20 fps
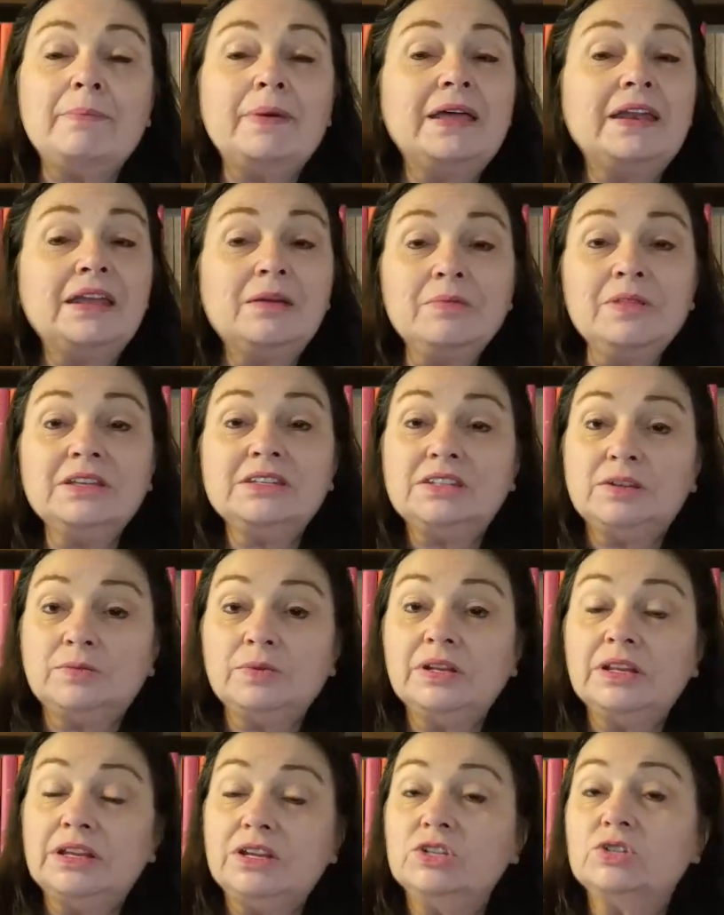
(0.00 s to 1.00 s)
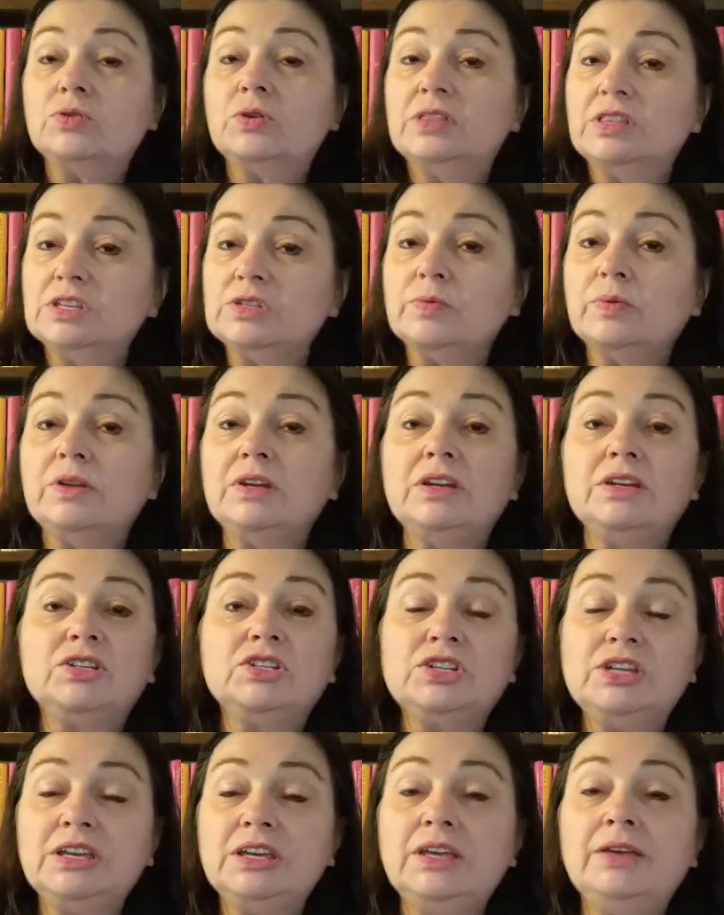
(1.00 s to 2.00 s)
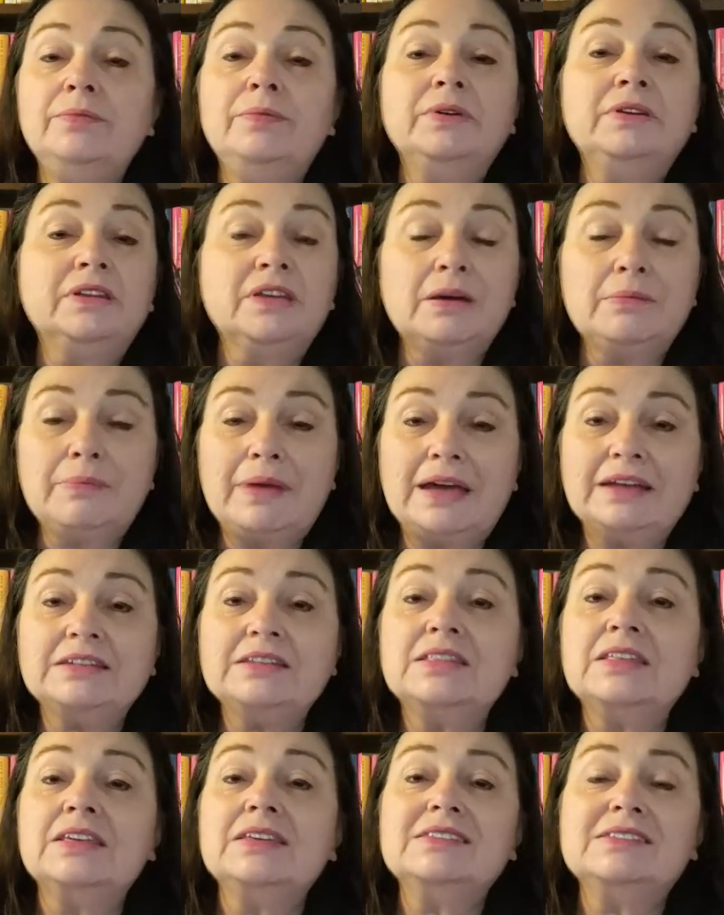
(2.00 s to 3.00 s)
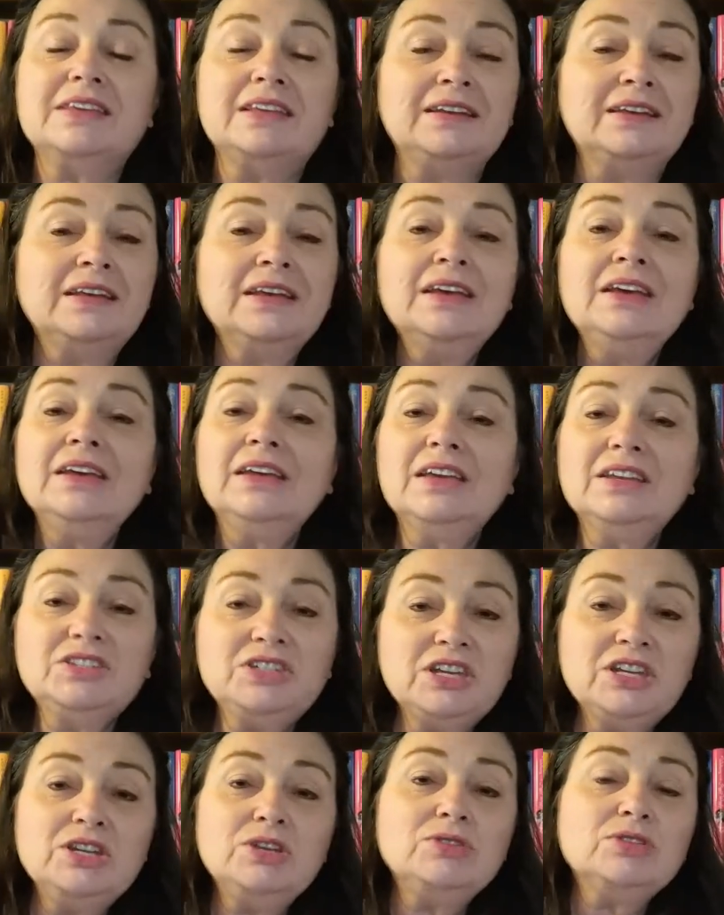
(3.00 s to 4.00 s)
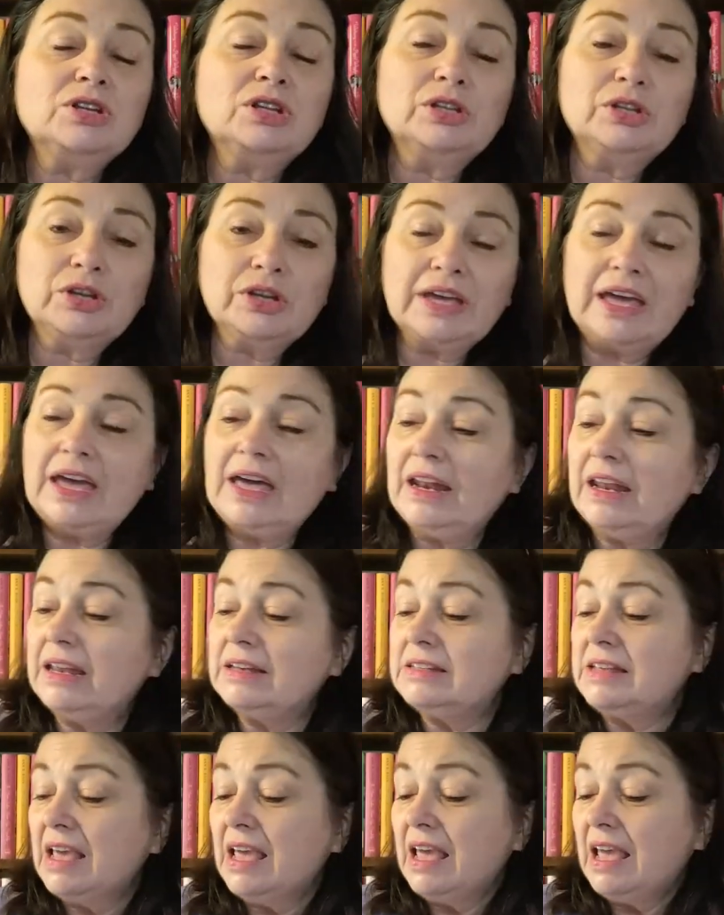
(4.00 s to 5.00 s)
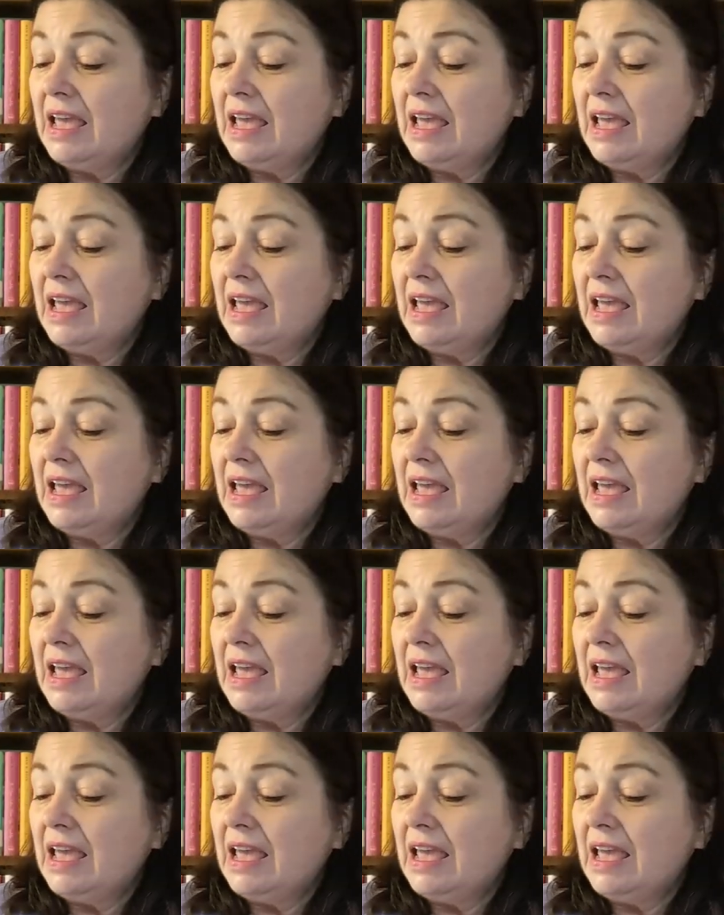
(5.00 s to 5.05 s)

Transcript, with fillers: But Emelie did really enjoy this one. She would come back to this and continue to look at it.